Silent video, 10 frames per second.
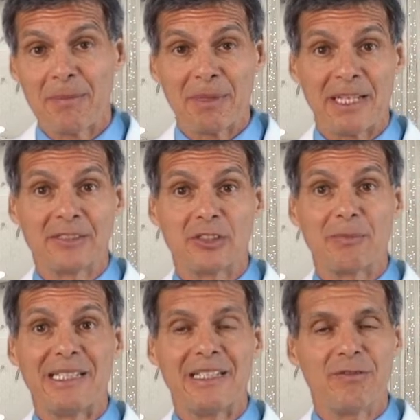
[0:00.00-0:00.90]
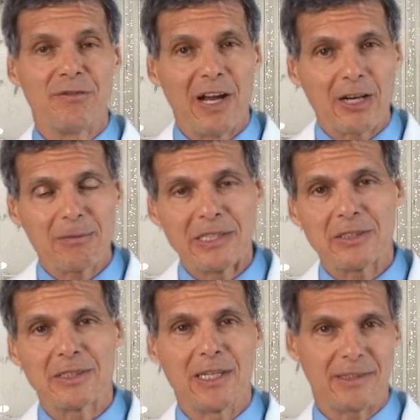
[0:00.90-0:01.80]
Because there's many
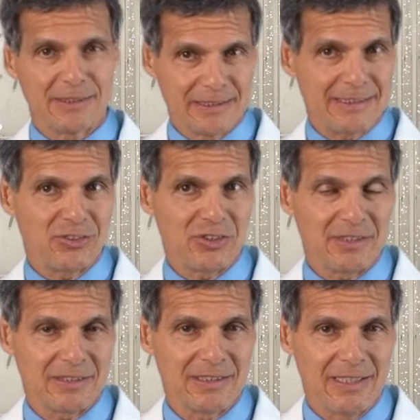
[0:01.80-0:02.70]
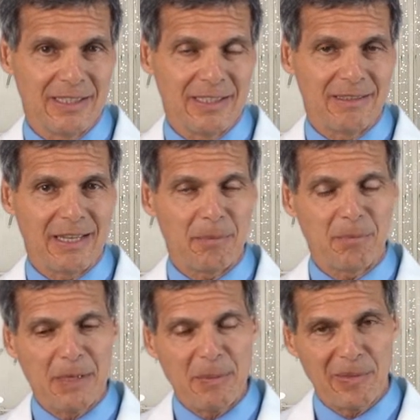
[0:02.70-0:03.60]
environmental carcinogens
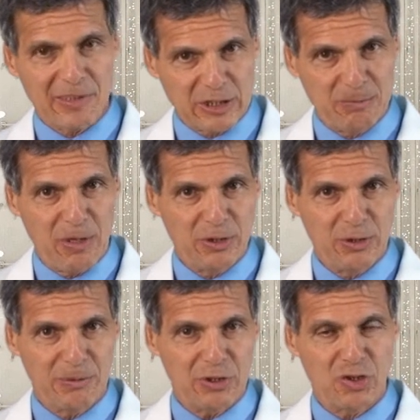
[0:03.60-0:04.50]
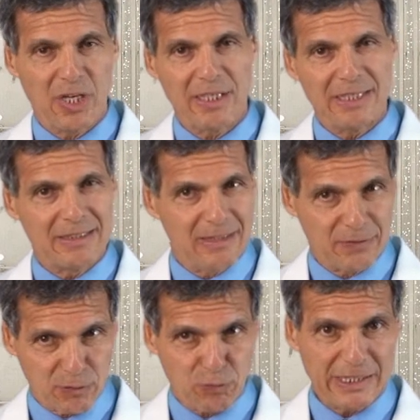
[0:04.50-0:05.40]
that people are exposed to in China in
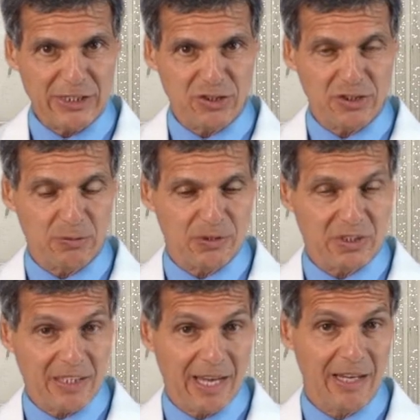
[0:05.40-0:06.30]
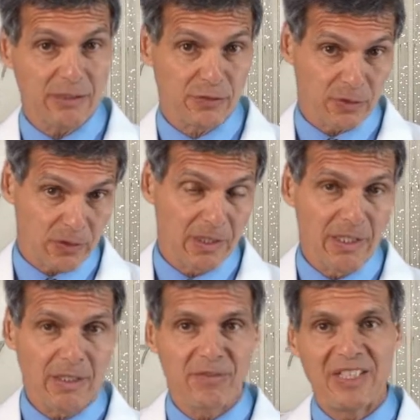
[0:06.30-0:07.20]
different regions, which accounts for
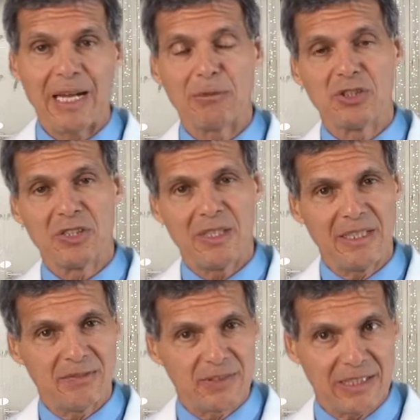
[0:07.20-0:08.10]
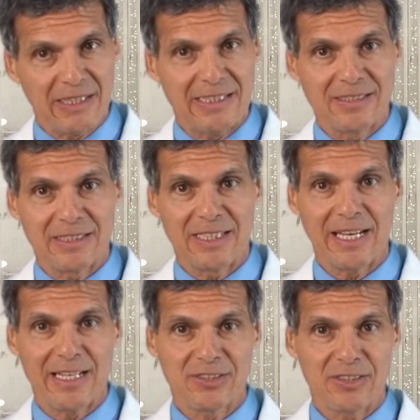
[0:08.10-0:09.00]
damage to the liver that leads to
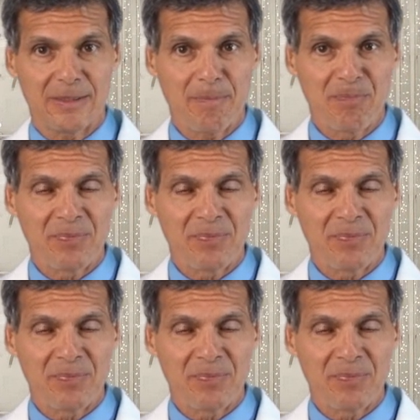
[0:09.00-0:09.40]
cancer.